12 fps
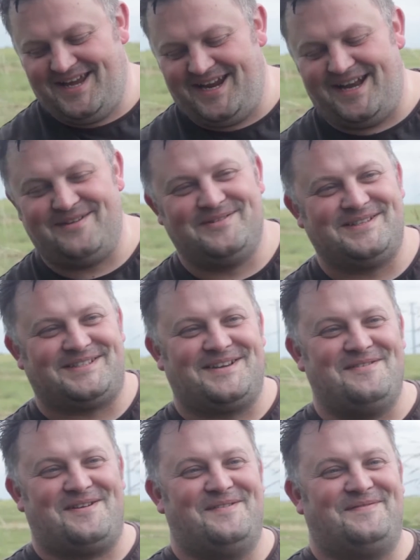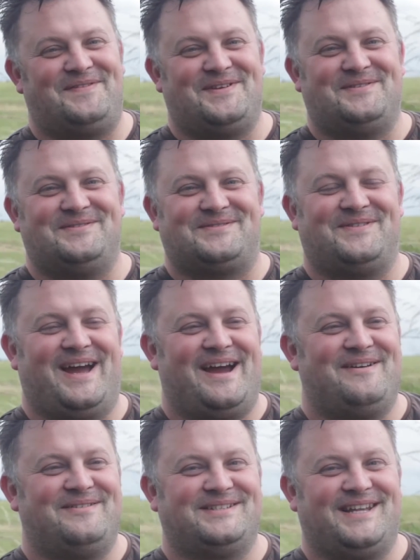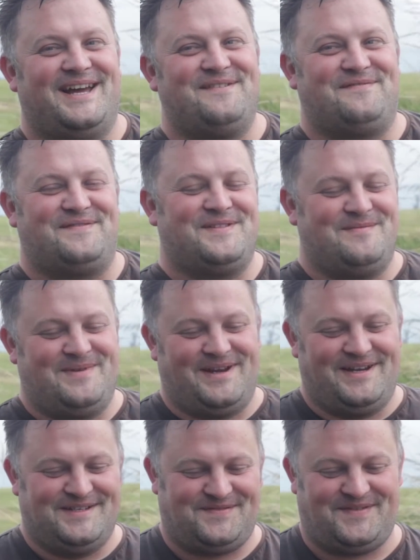And he was so confused why I was like filming his